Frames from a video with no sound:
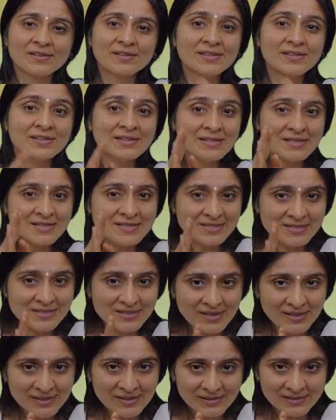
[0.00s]
This
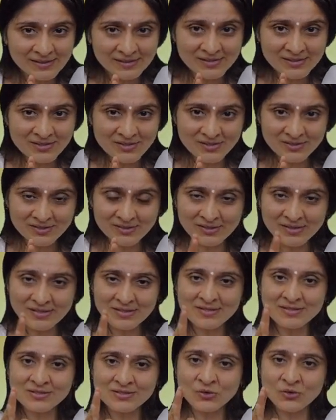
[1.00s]
recognition
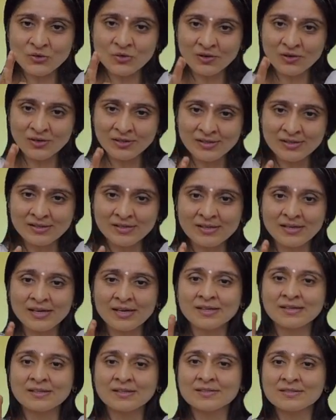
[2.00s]
is called
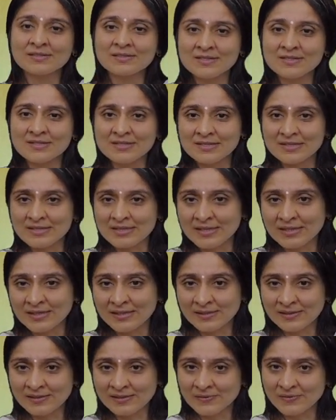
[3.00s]
direct
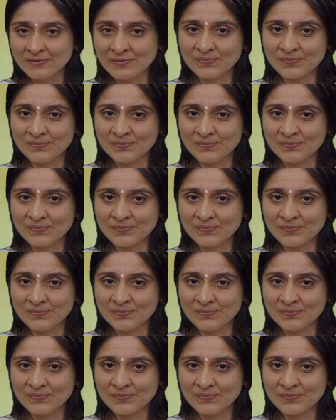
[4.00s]
seeing.